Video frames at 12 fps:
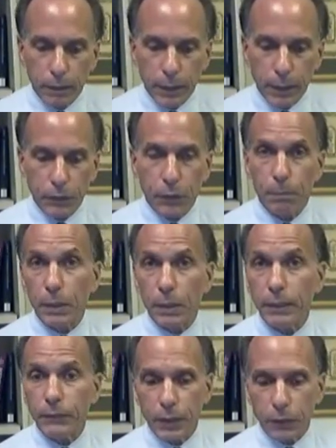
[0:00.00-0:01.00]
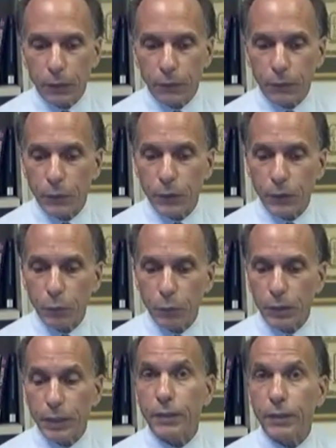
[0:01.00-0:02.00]
There's a belief that the
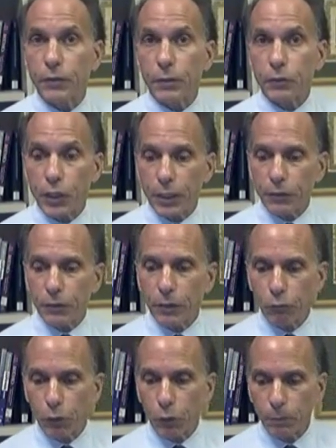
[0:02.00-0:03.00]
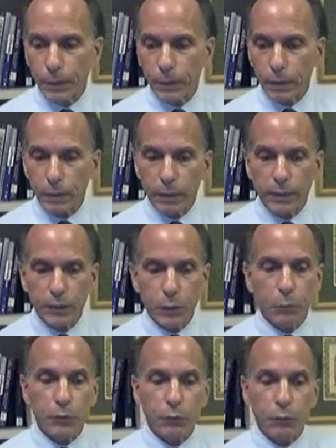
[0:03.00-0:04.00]
physician would not suggest enrollment unless
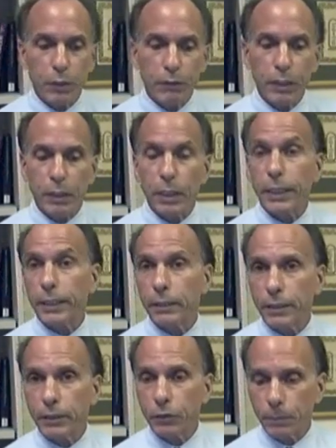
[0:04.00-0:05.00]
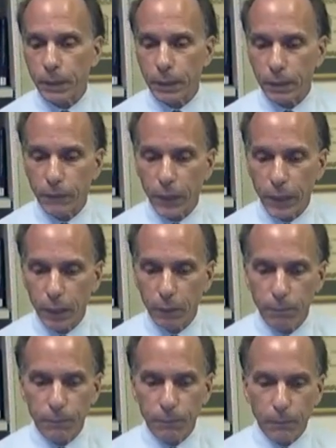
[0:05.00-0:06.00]
it was very likely to be of
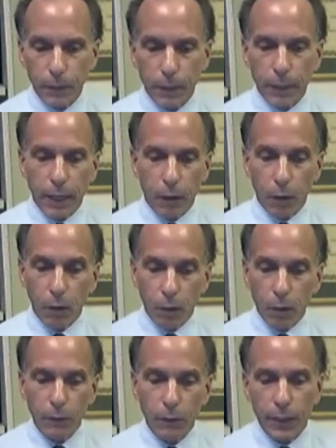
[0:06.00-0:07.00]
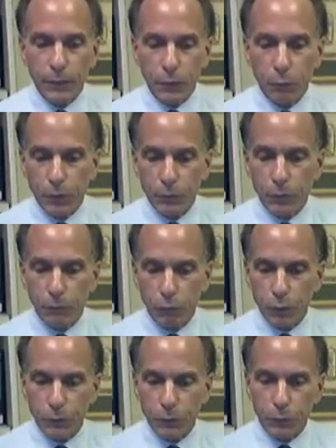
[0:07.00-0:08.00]
help, or that the risk
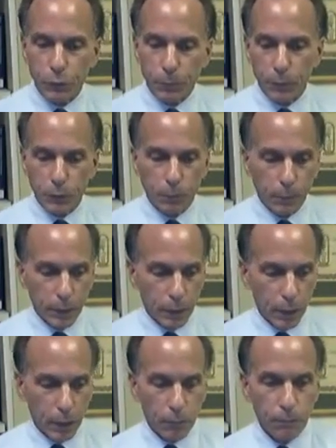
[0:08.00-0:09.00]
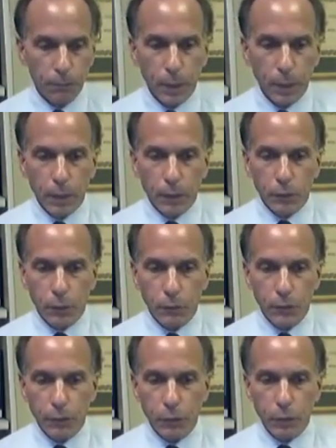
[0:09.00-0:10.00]
of research must be low. So
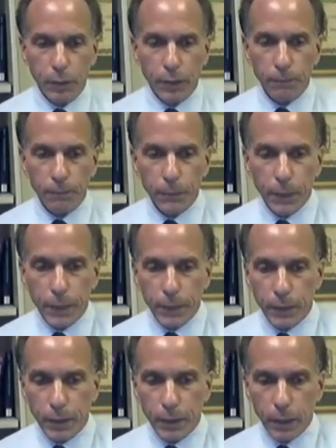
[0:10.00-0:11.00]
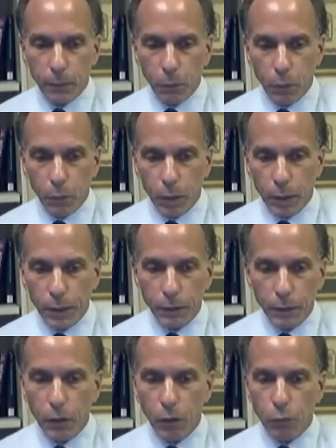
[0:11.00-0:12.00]
essentially, TM1
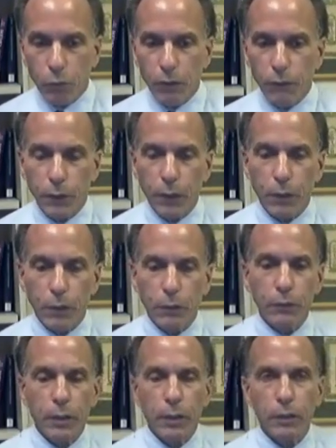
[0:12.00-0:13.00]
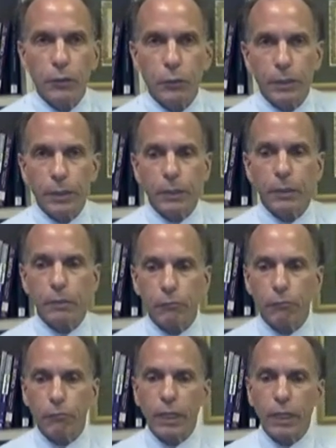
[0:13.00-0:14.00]
refers to an
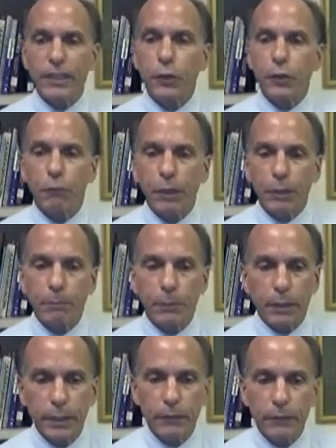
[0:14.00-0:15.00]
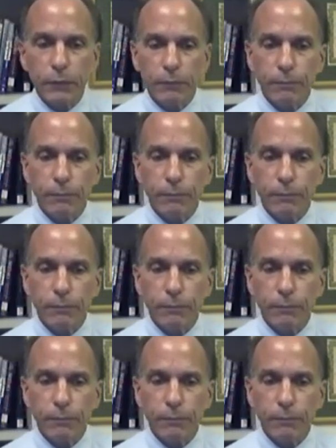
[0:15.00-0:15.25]
incorrect belief